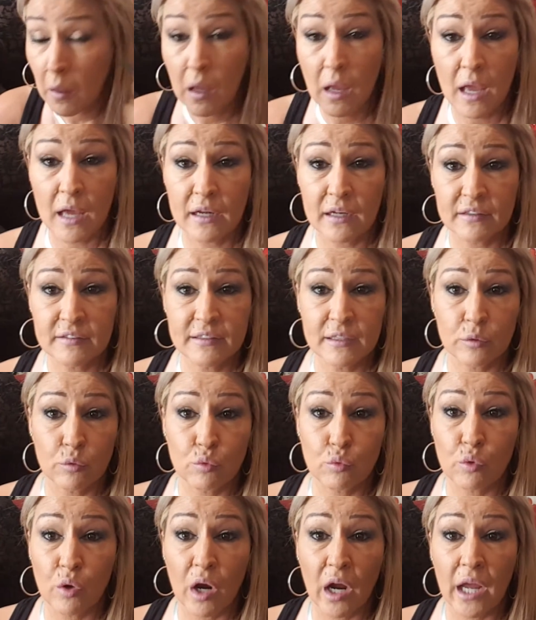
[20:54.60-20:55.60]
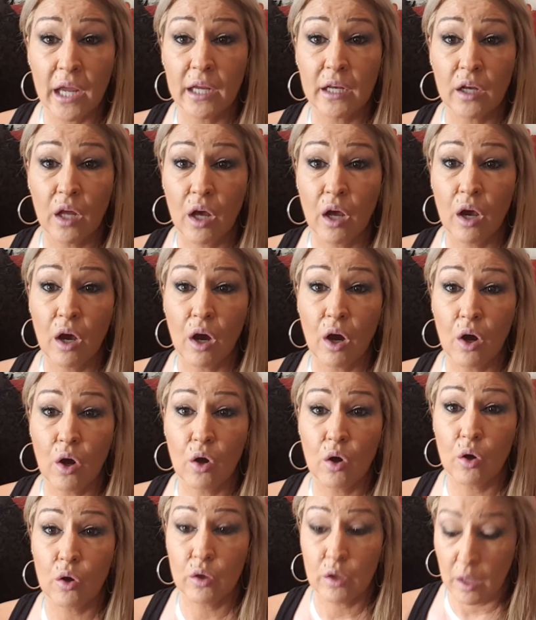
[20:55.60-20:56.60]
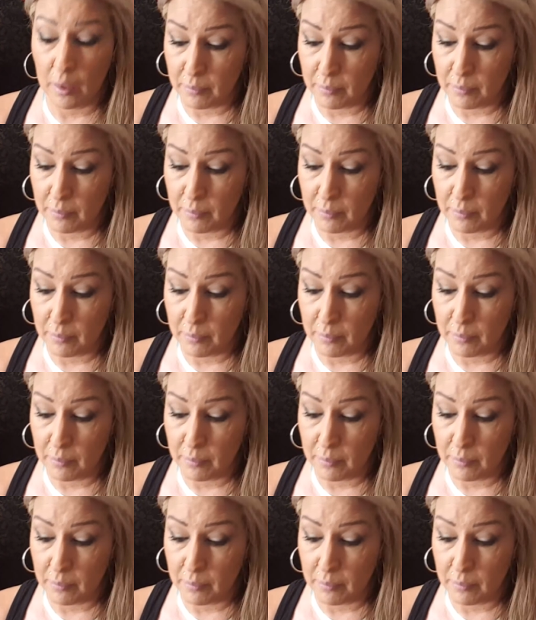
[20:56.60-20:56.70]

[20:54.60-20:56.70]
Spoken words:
And I stayed right on